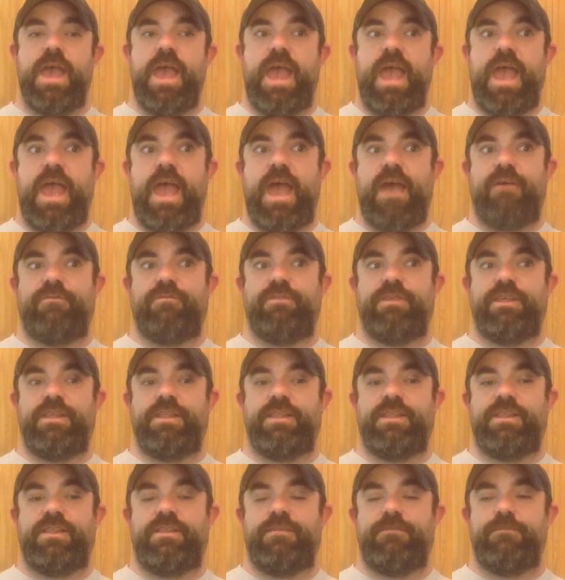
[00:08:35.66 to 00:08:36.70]
have
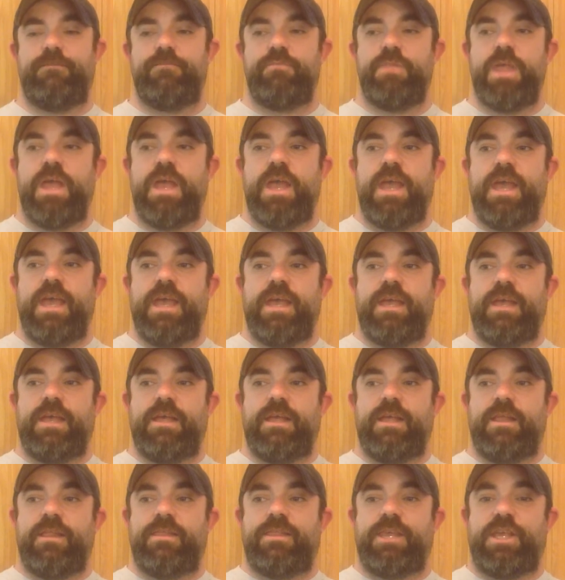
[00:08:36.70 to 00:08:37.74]

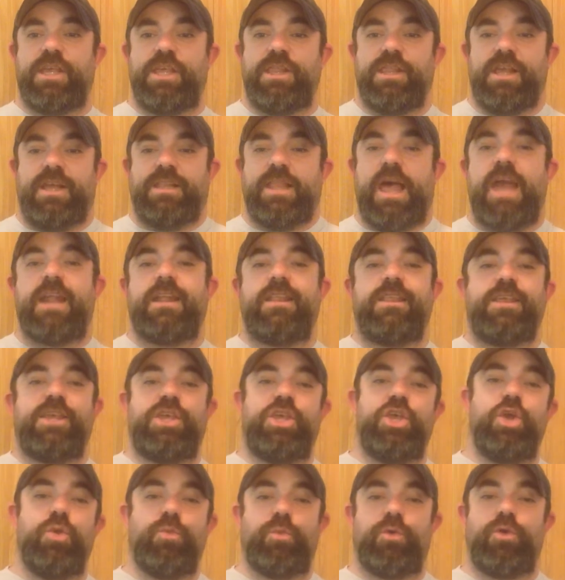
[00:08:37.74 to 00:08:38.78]
a lot of the
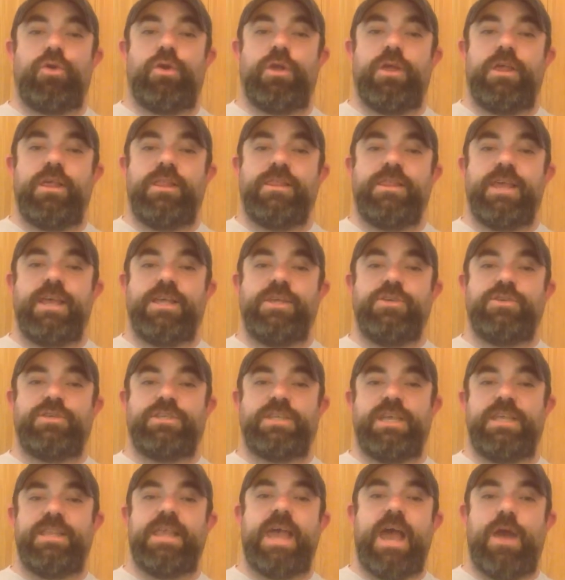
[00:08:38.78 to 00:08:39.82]
humor that you
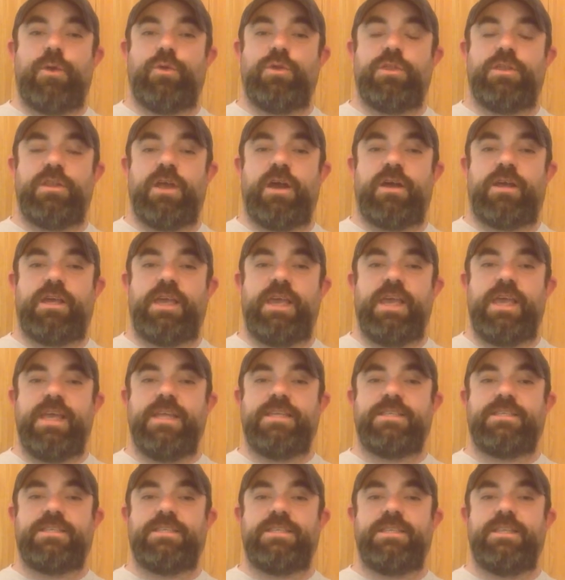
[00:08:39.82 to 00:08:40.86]
see in the Howard the Duck
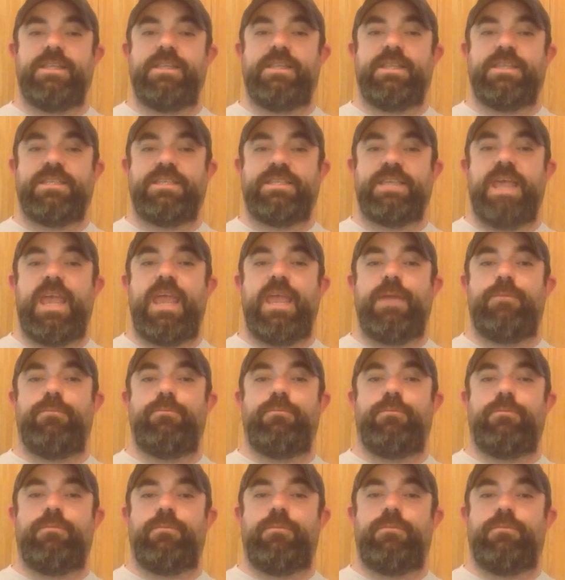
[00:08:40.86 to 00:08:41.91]
is the
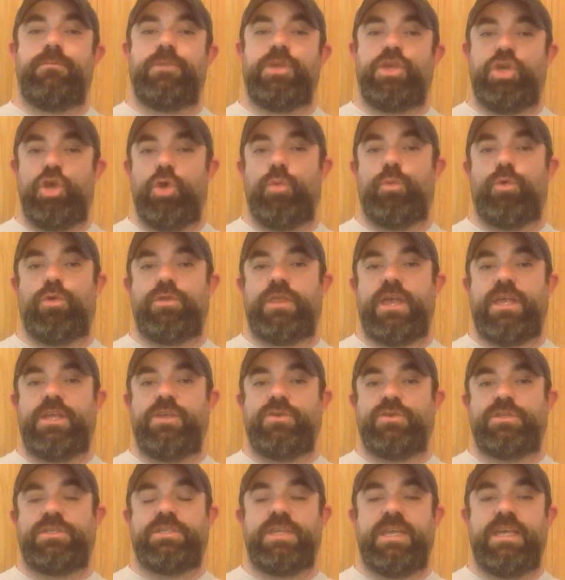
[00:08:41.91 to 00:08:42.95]
same humor that you
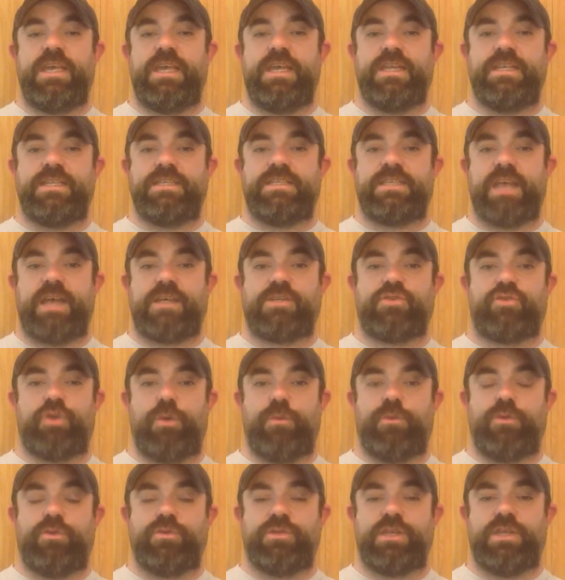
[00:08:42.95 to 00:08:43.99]
see in Sex
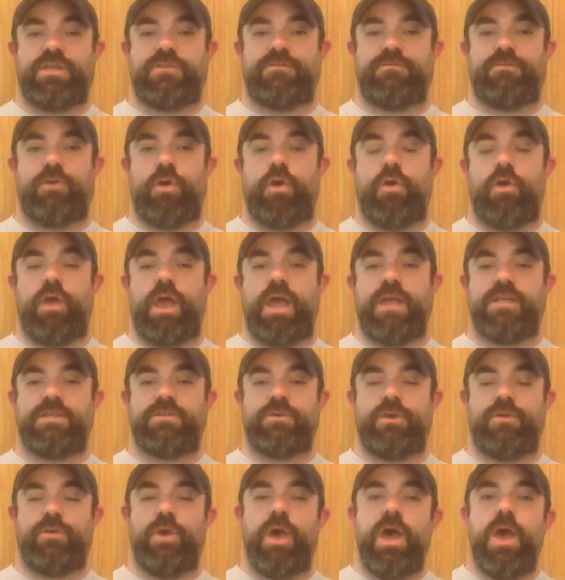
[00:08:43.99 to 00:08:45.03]
Criminals, as far as
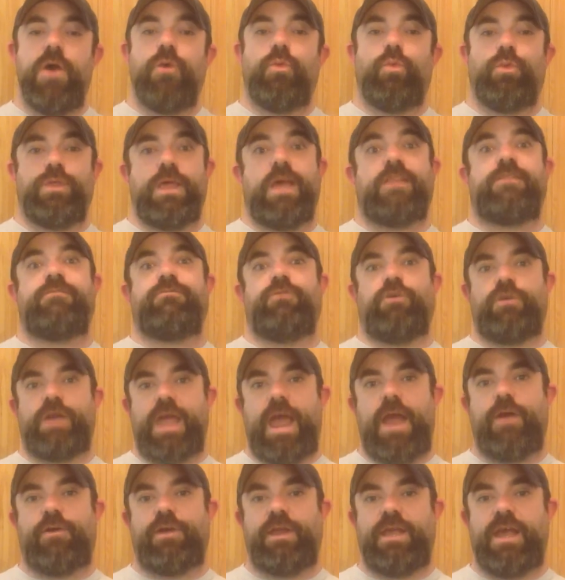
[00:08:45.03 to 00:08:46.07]
without the
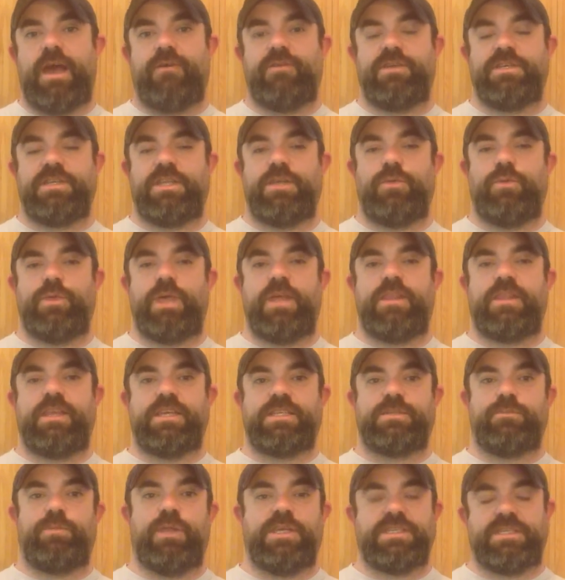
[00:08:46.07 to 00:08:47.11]
vulgarity, obviously, without the
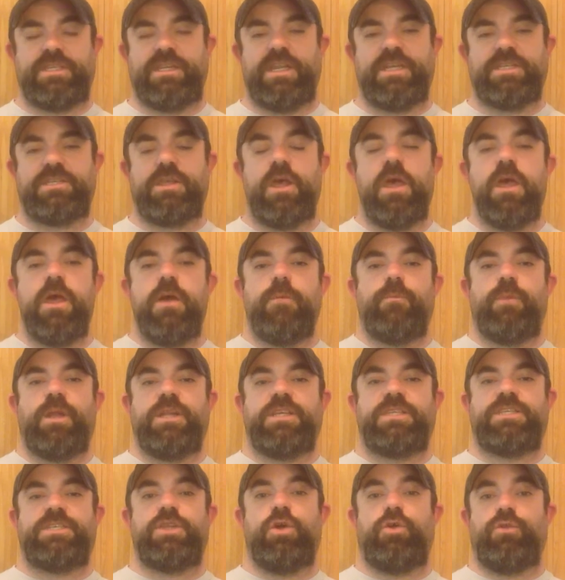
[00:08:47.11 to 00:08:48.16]
explicitness, but
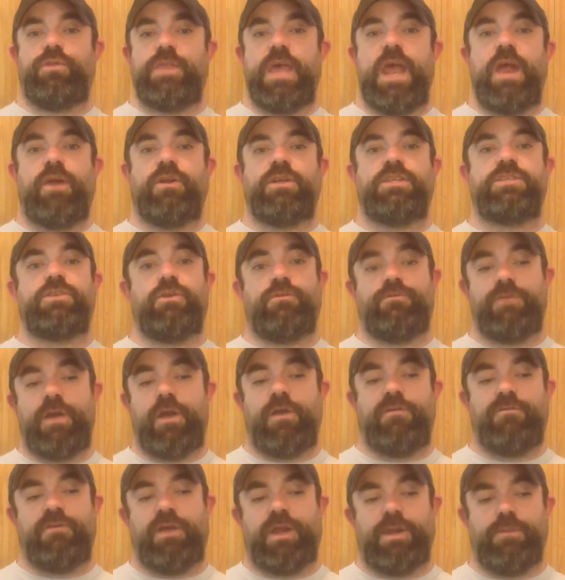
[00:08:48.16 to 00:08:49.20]
it's still there. It's still a
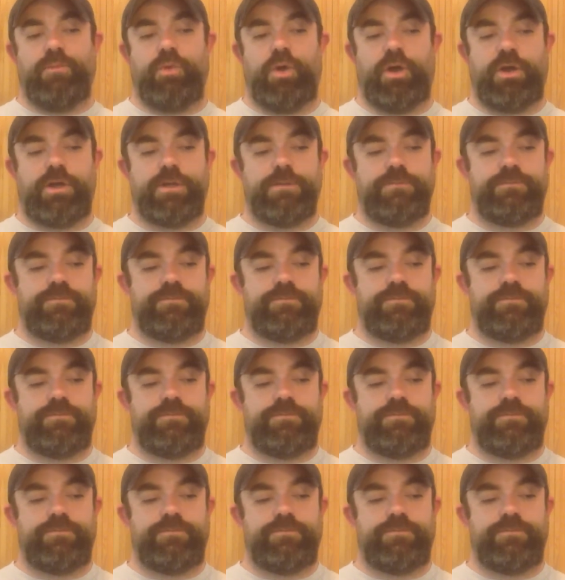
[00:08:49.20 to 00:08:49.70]
very funny book.